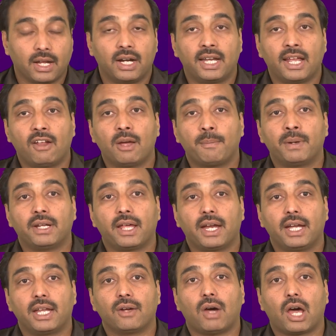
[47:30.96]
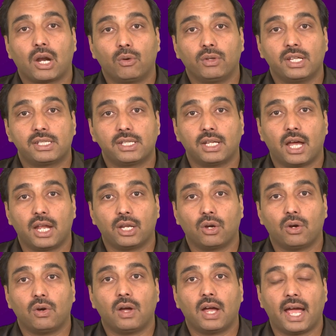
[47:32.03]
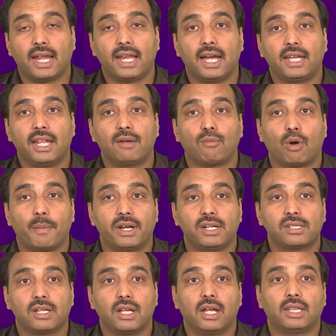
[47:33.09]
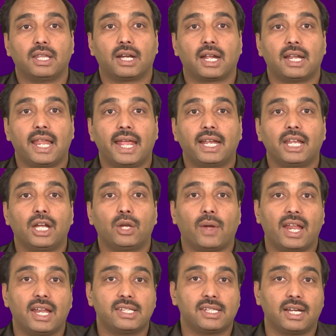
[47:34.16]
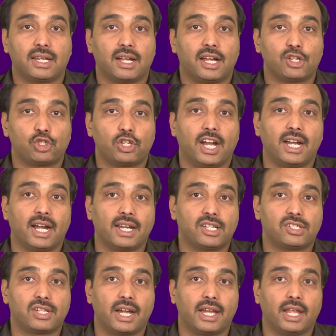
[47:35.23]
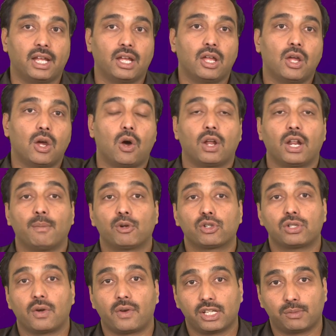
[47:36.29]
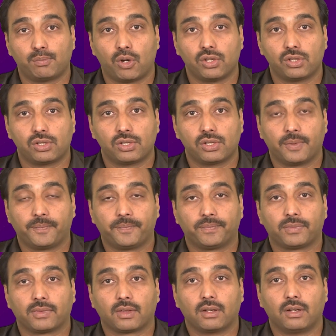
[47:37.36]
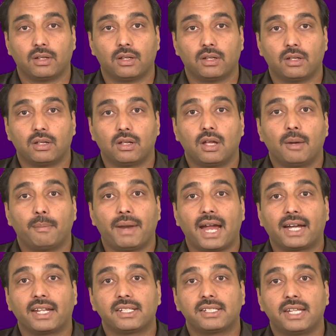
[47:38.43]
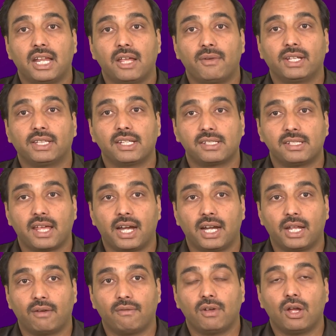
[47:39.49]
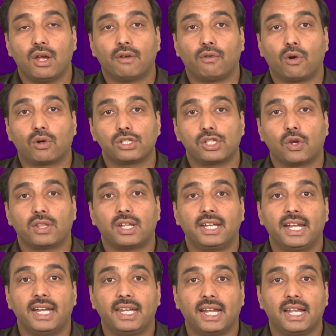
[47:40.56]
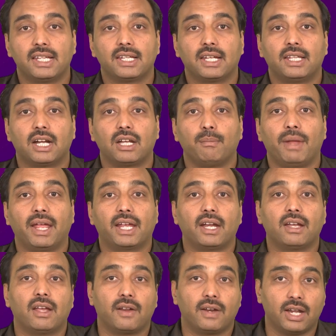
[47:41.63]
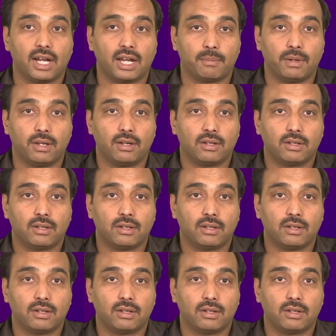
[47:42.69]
Develop a narrative around this scenario, highlighting moments that are likely to elicit a shared understanding or emotional response. Practice delivering this narrative, focusing on the details that make it relatable.